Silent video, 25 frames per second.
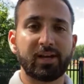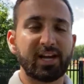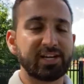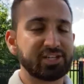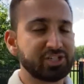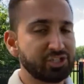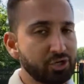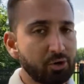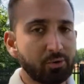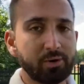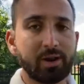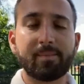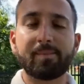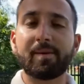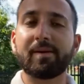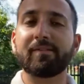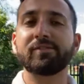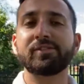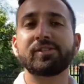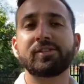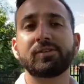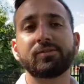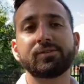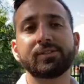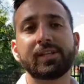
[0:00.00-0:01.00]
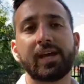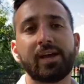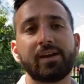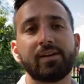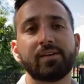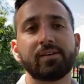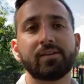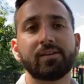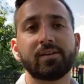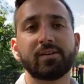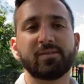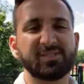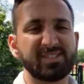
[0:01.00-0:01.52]
I showed up every single day.
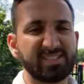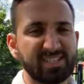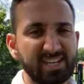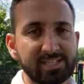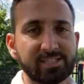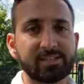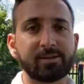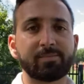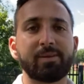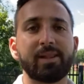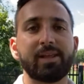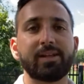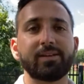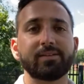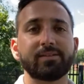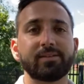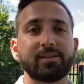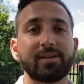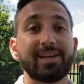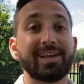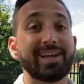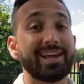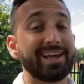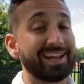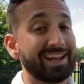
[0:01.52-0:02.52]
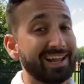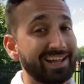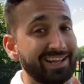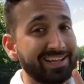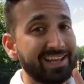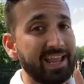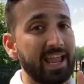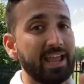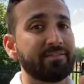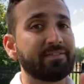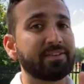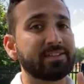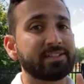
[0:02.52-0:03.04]
It's disciplined. and
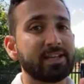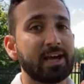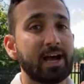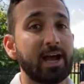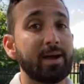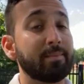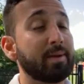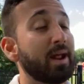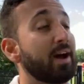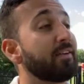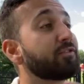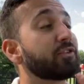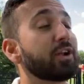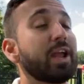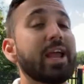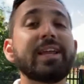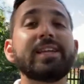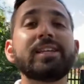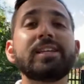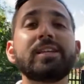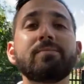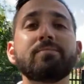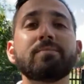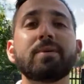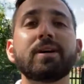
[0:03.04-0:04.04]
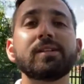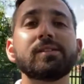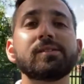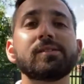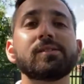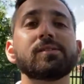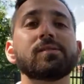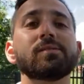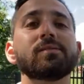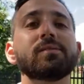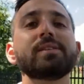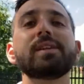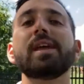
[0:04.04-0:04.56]
gave it time. And after 18
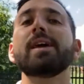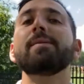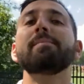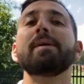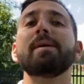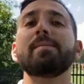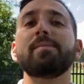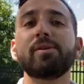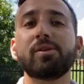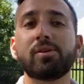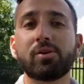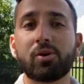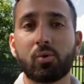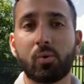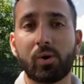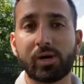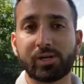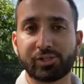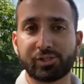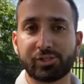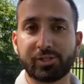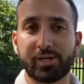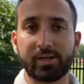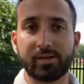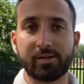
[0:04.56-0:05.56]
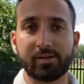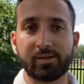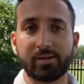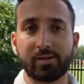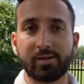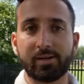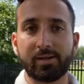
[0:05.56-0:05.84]
months, yeah, maybe you can question it.